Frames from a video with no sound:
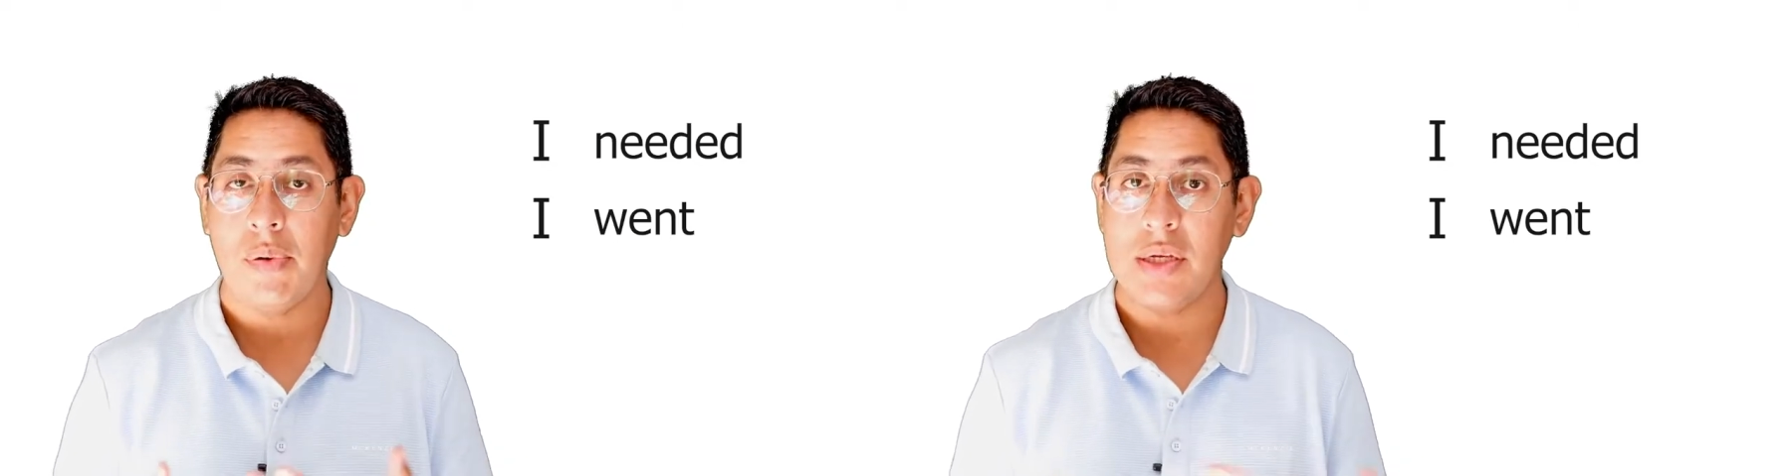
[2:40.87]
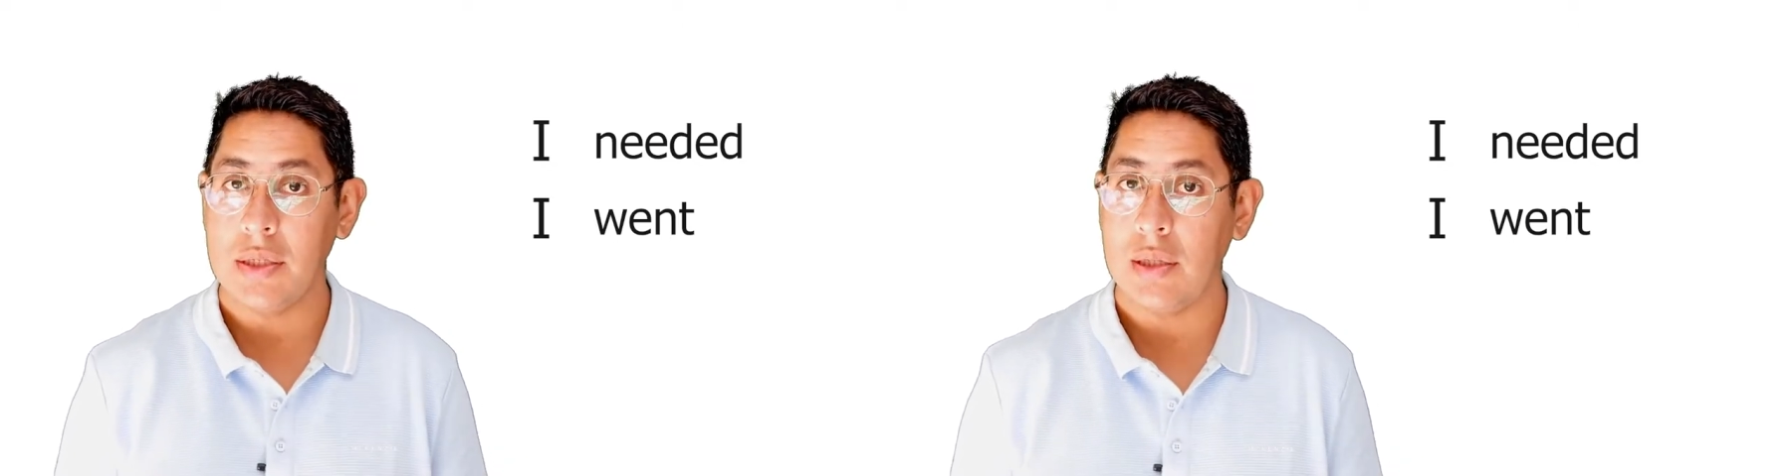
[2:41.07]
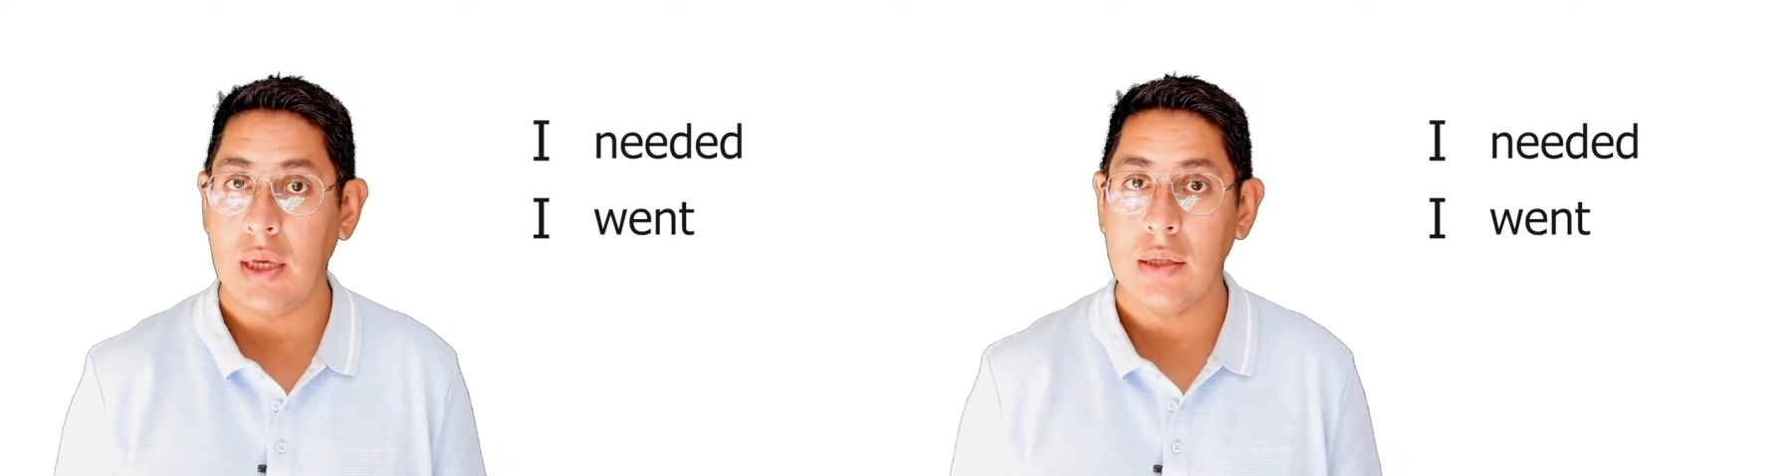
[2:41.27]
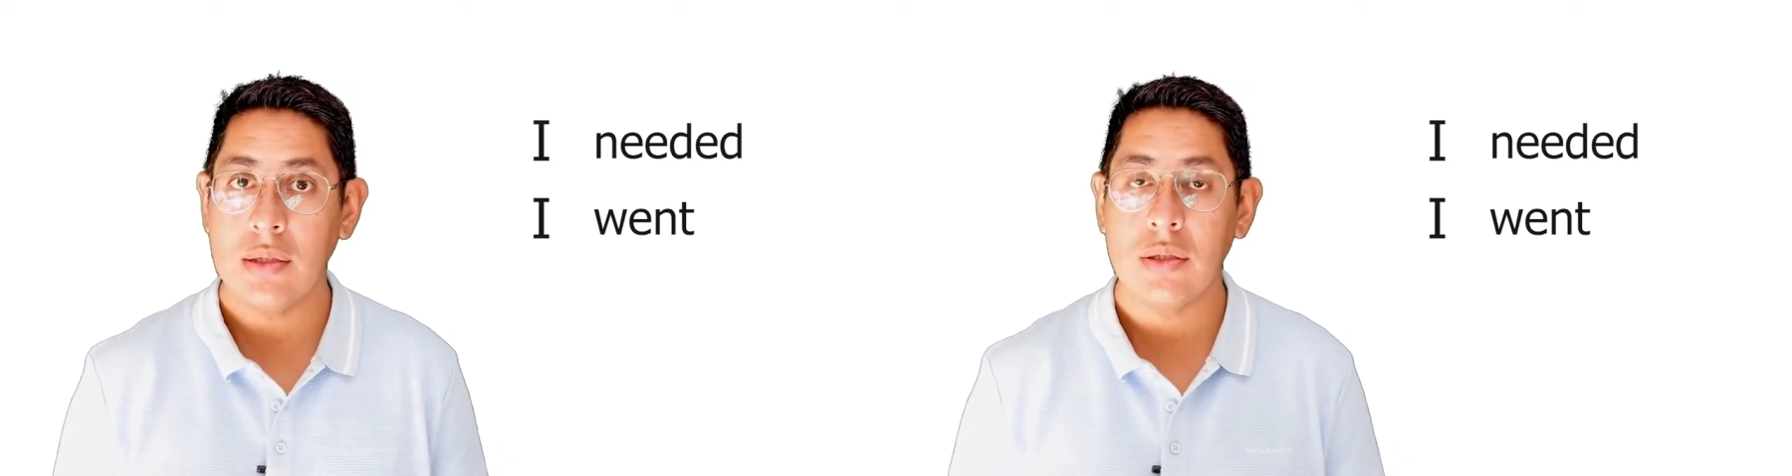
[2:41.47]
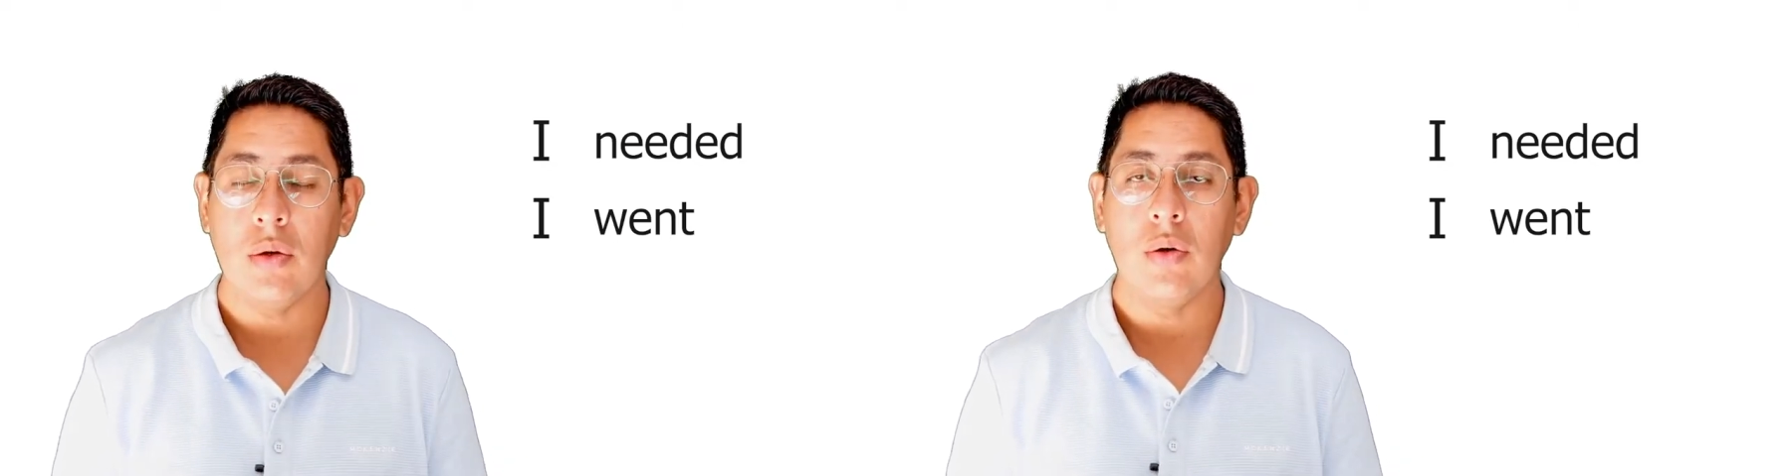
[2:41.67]
present
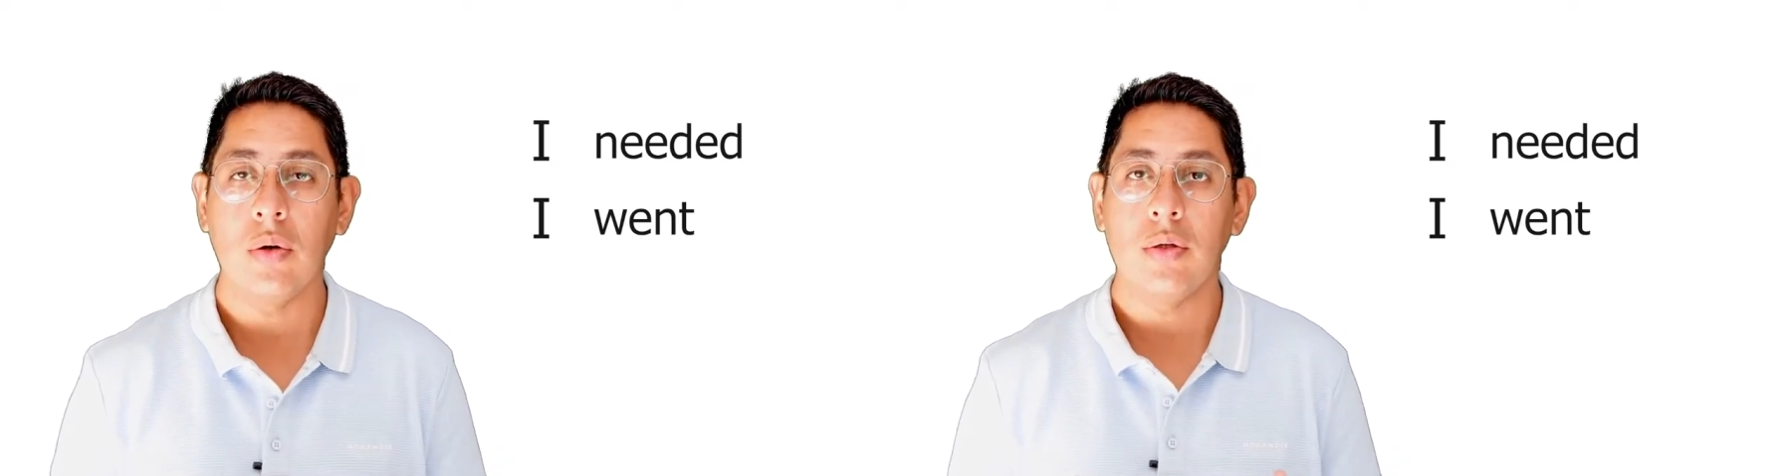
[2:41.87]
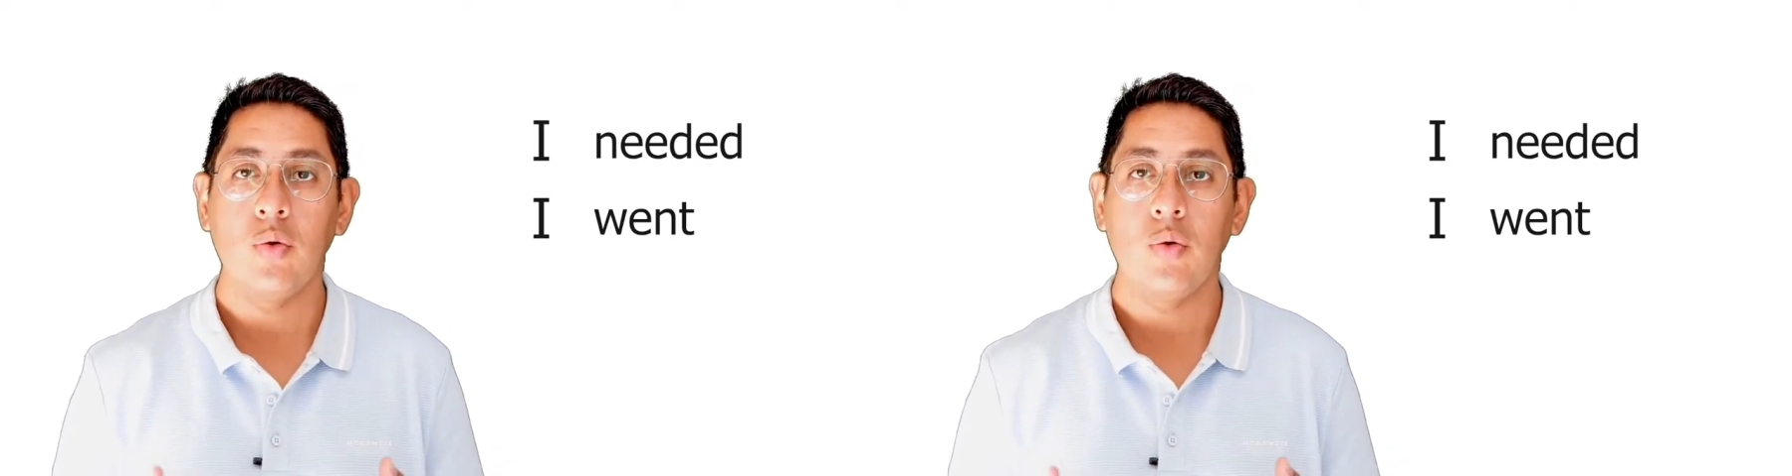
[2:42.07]
tense or